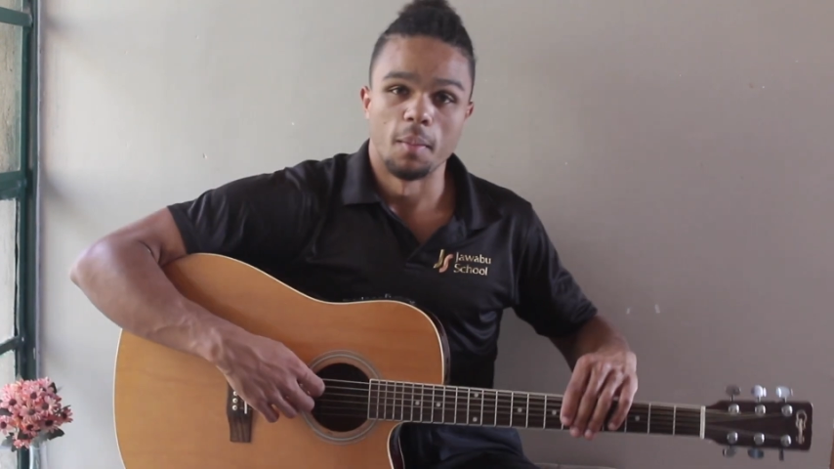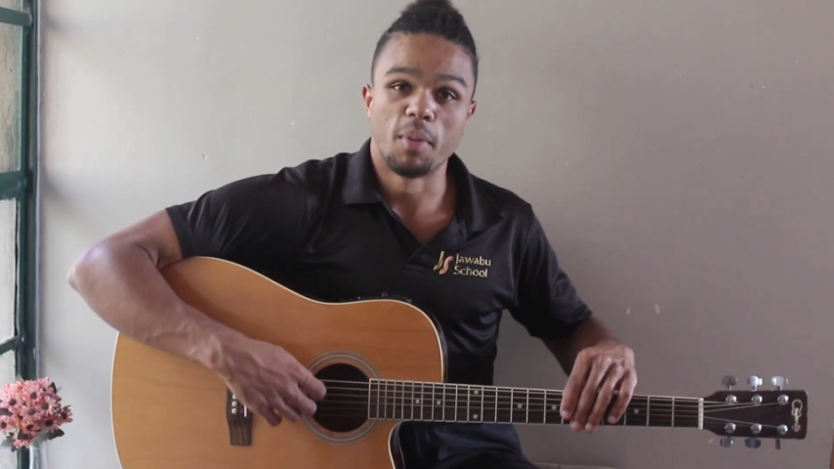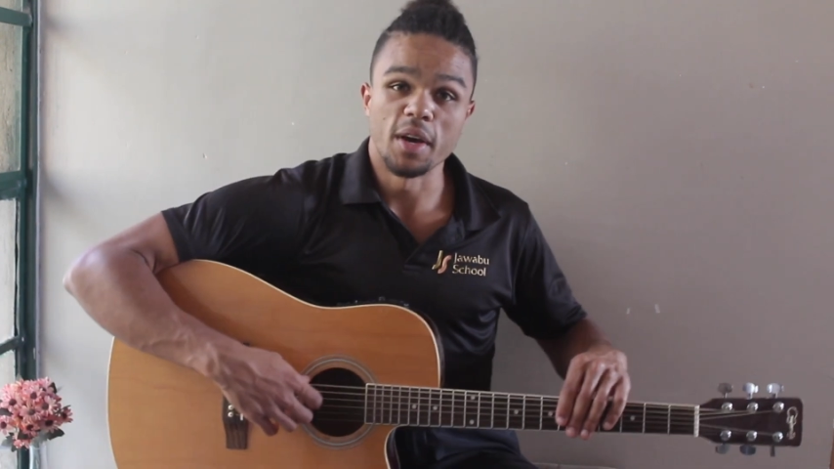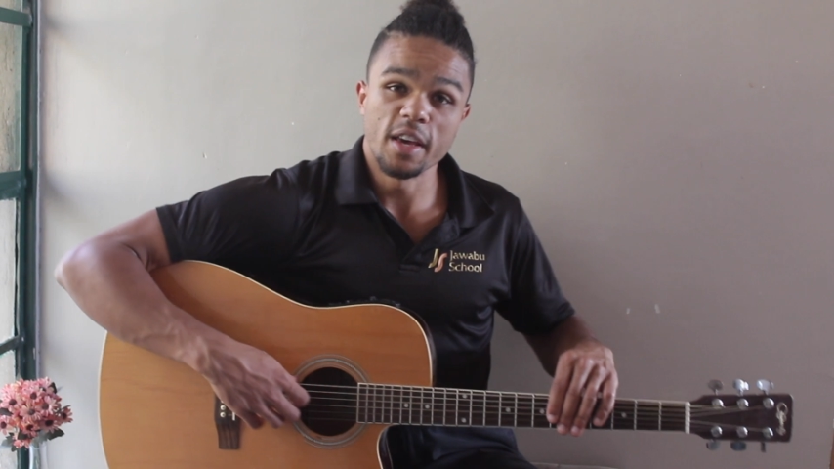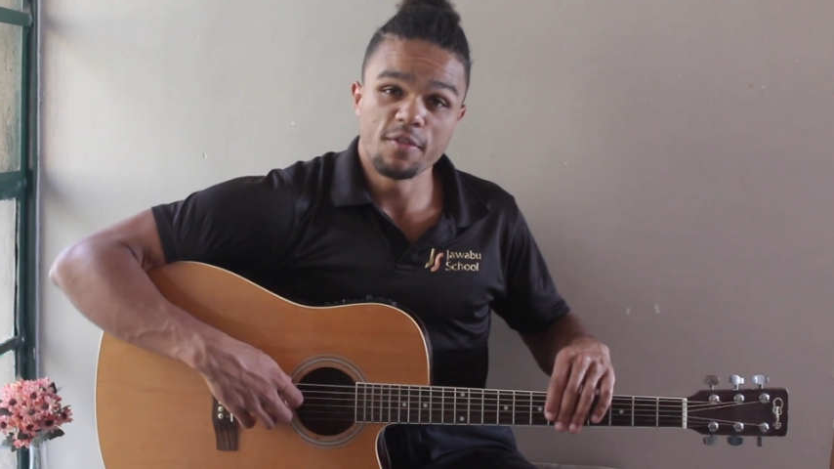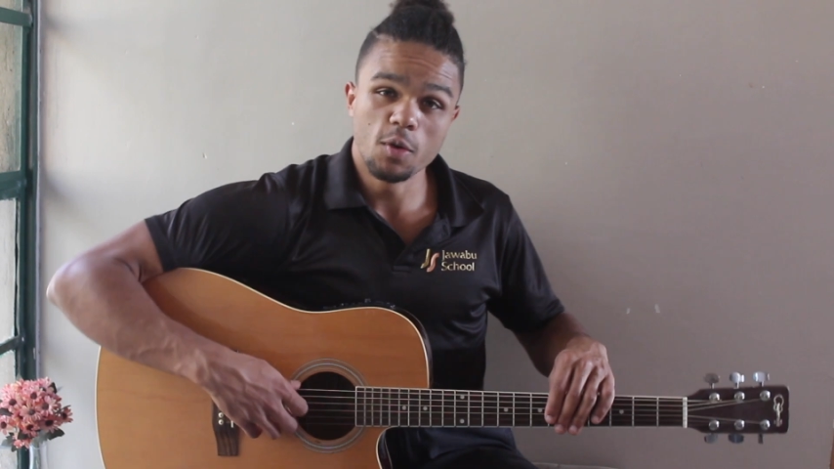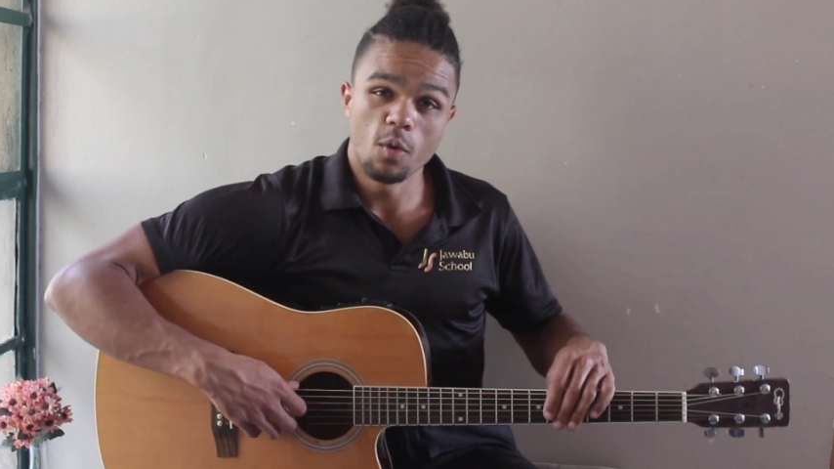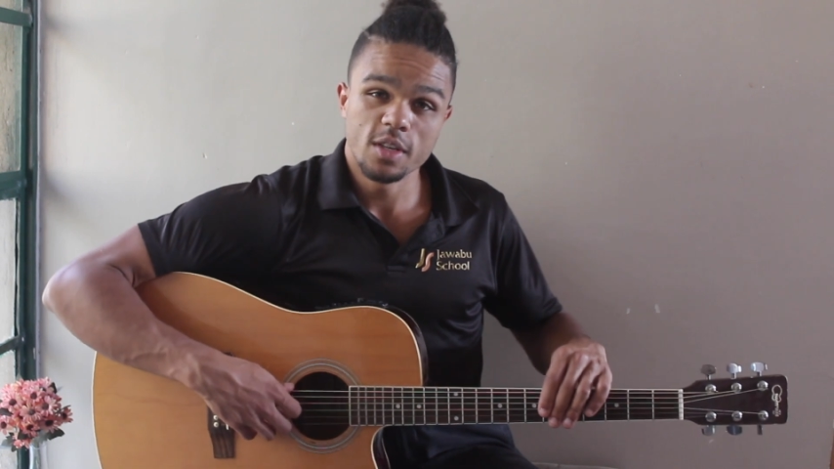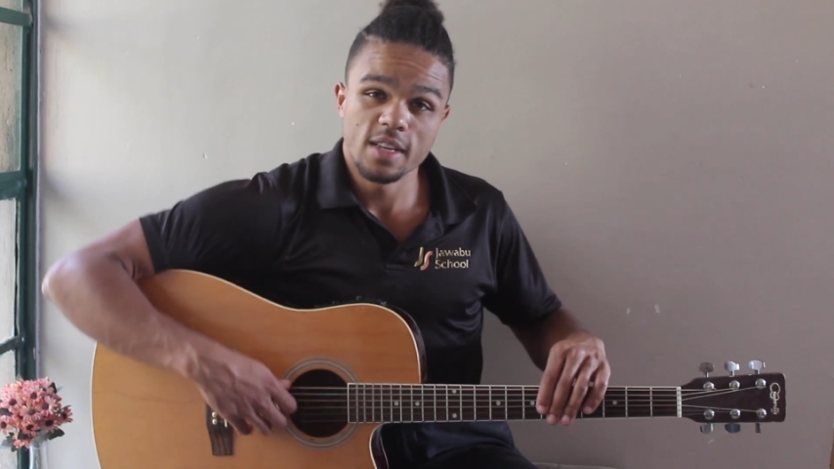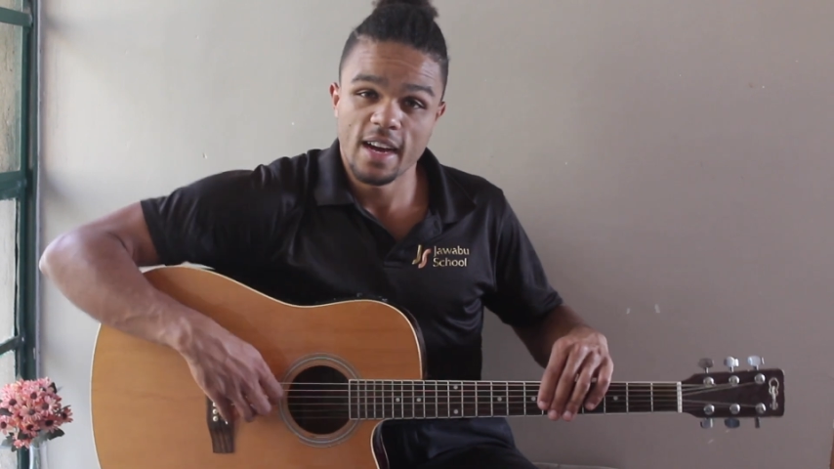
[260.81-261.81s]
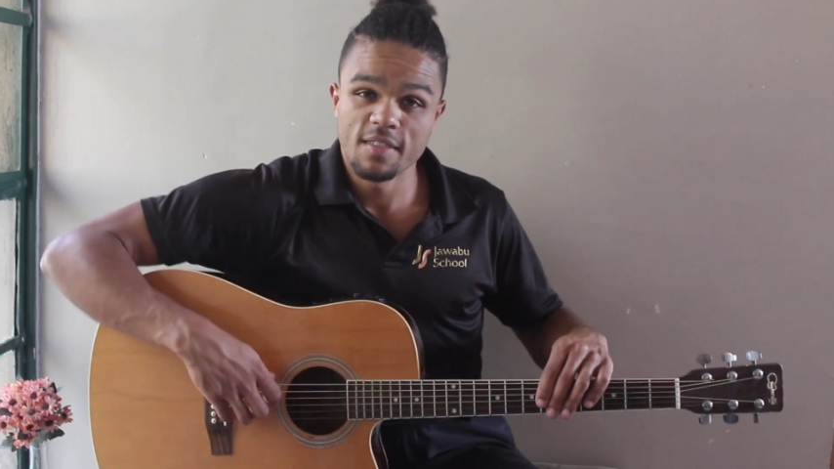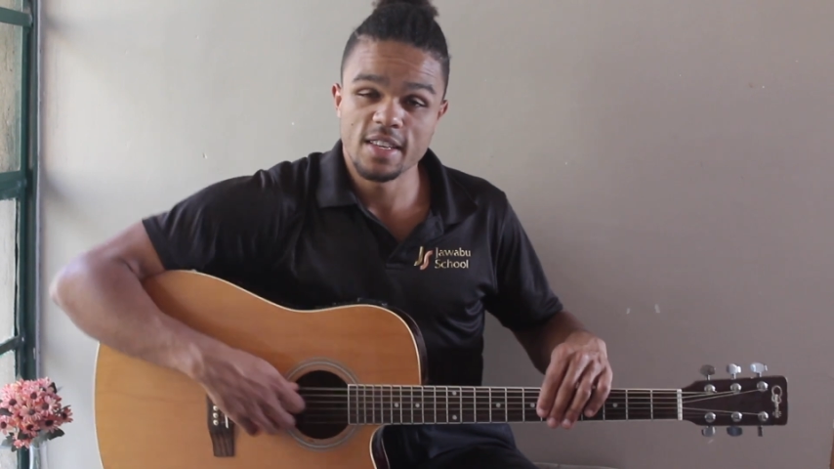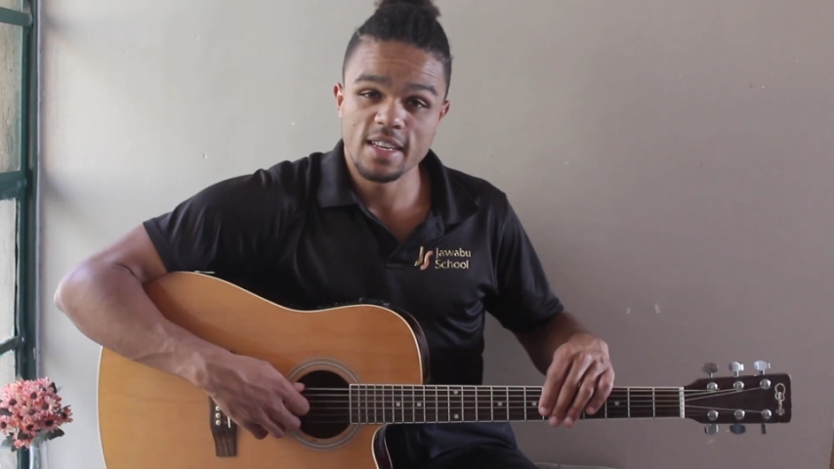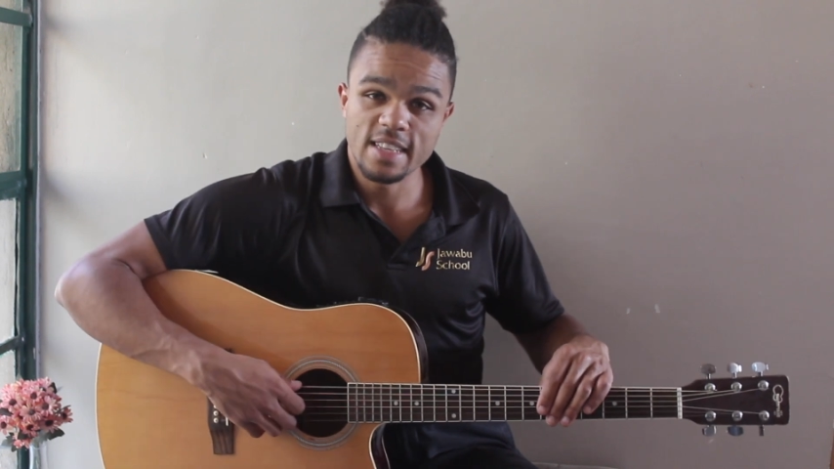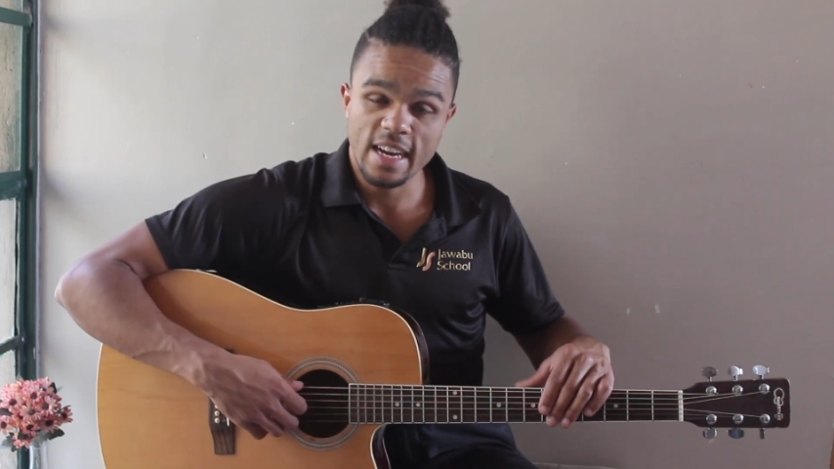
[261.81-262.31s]
But if you want to have
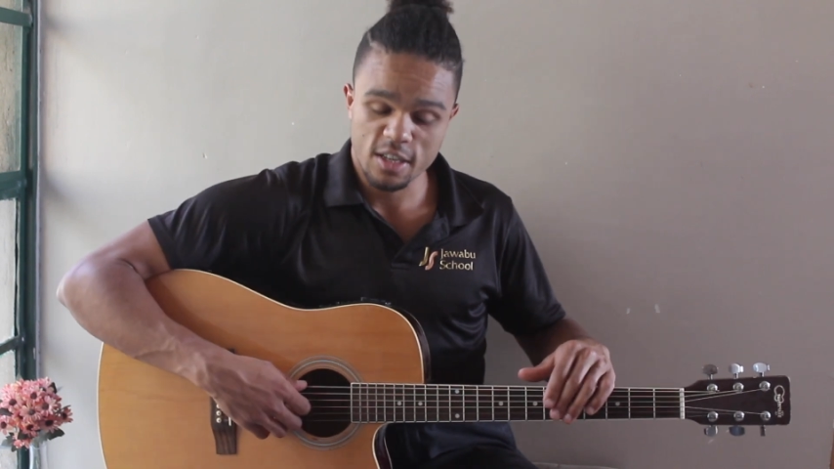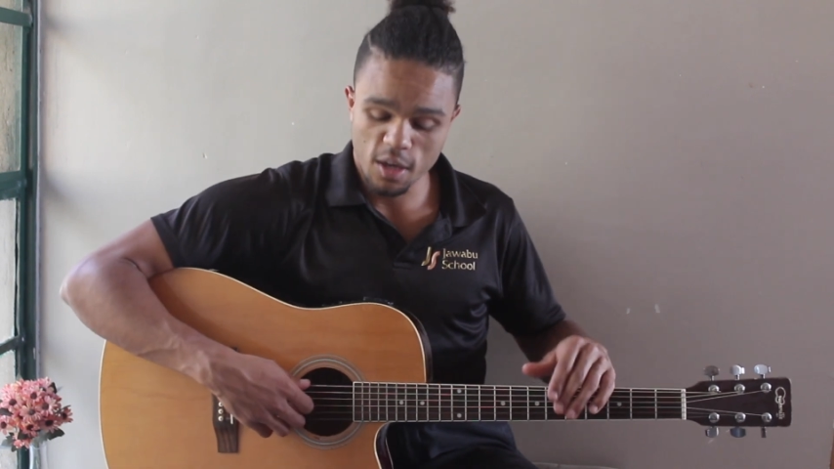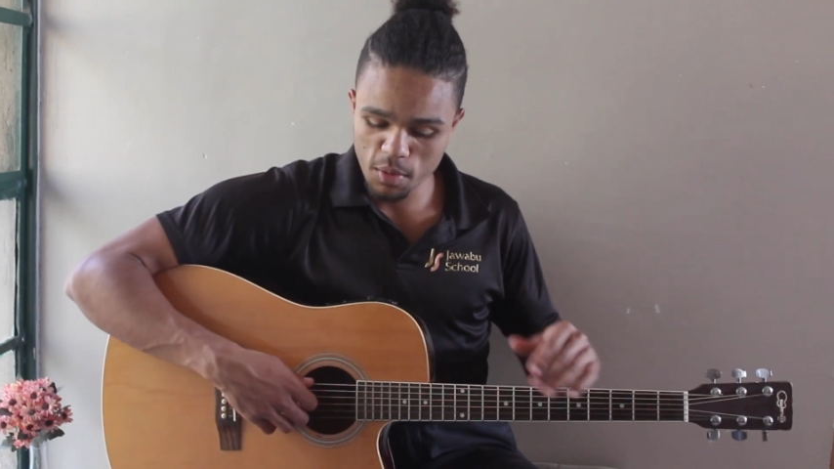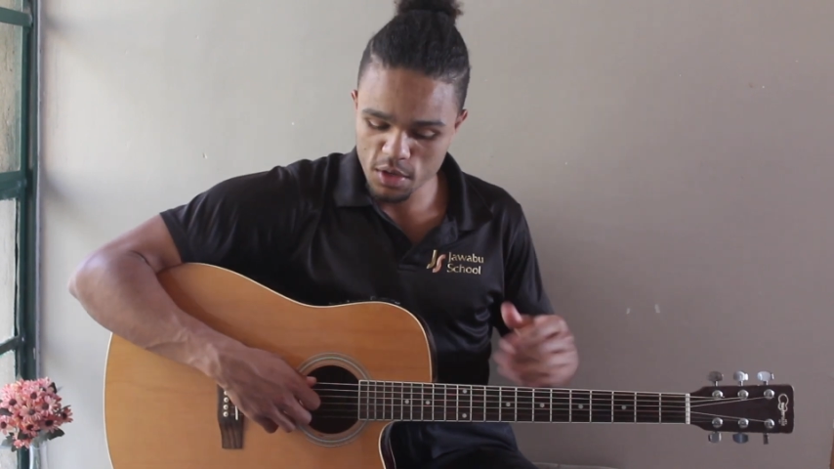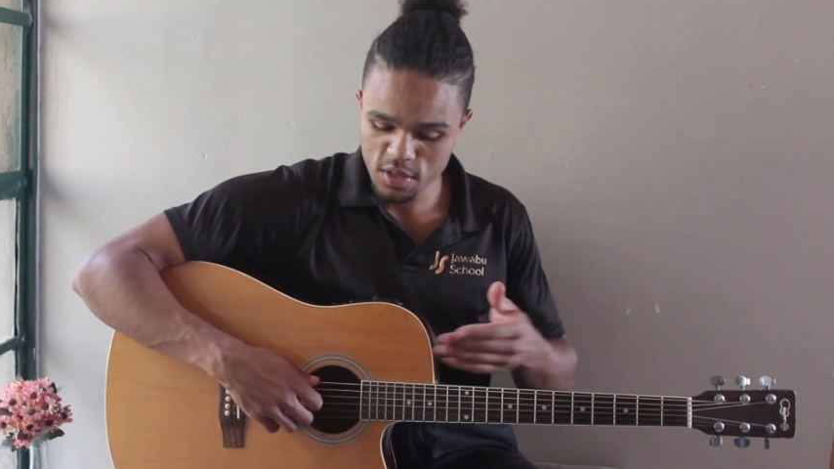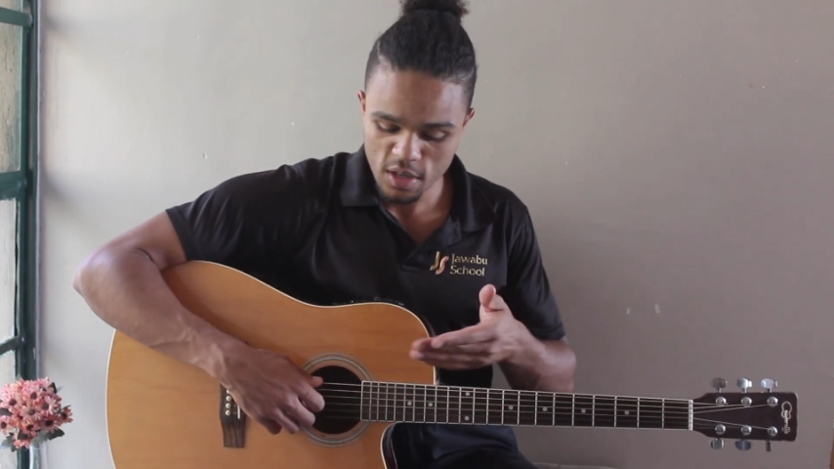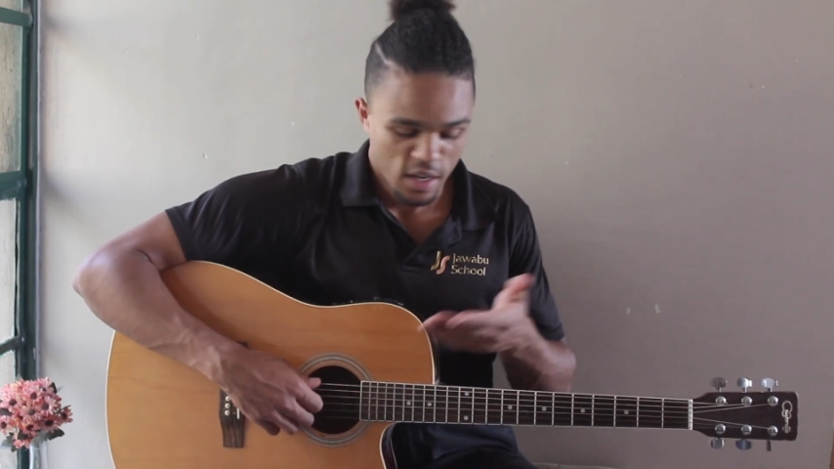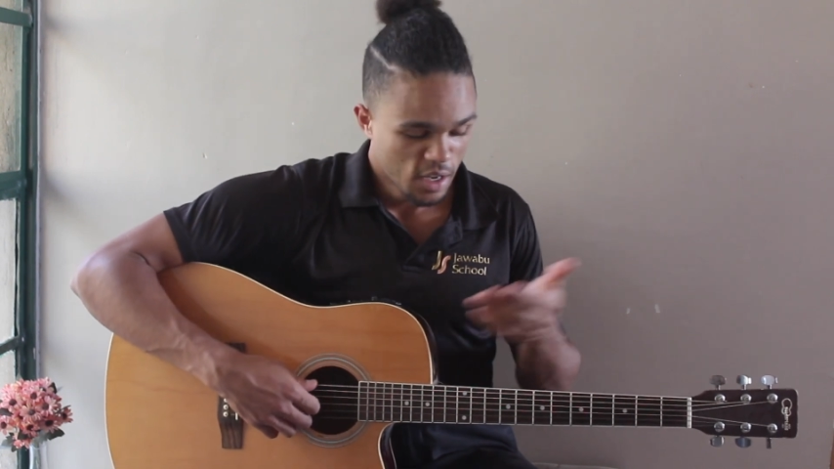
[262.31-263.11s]
the exact numbers,